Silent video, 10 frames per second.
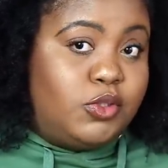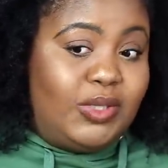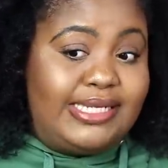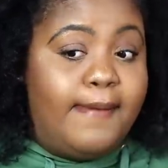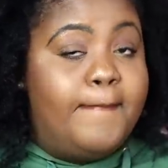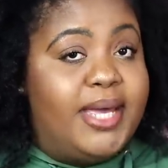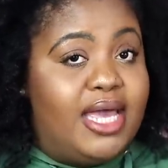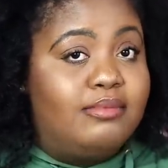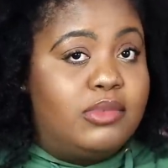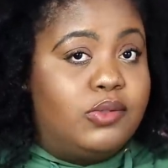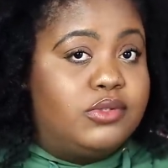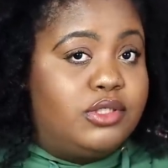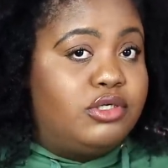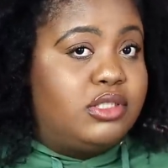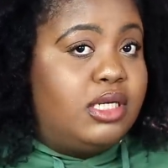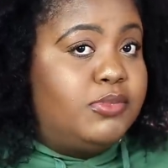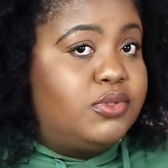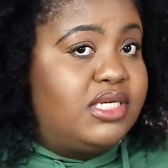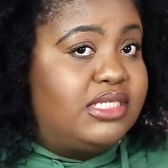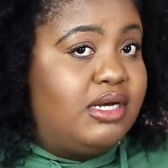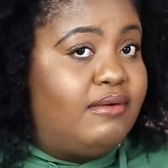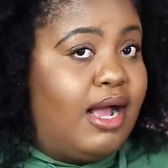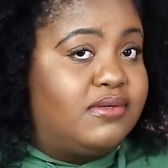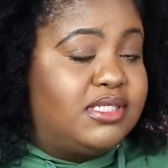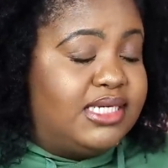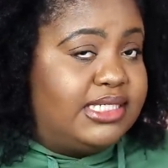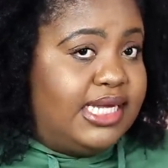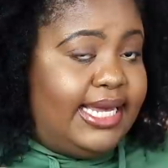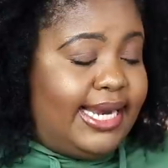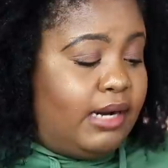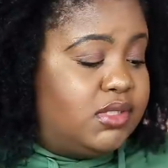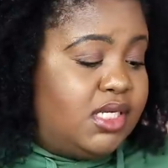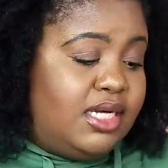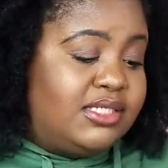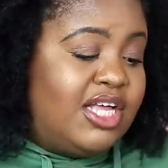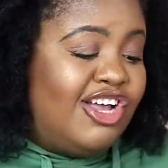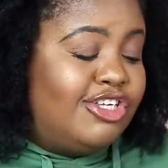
So it's a big mousse. Usually mousses are around 6 to 8 ounces.